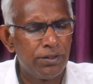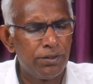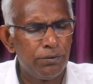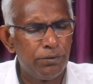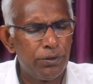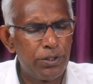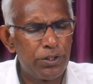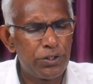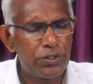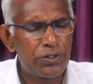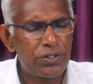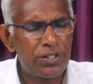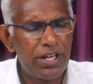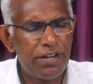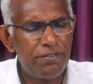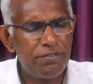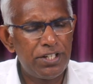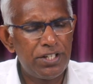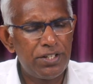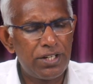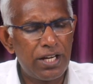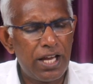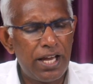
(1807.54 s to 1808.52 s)
Verse,
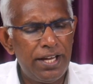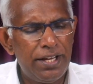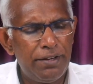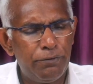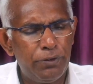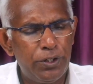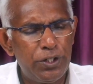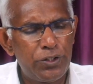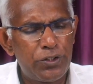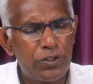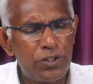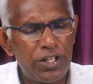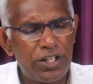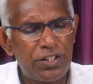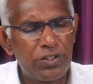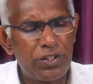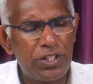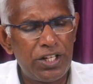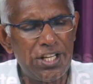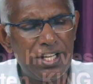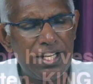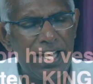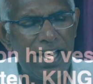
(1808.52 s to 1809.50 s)
seven, uh, verse
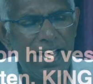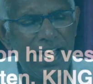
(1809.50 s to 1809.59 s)
16,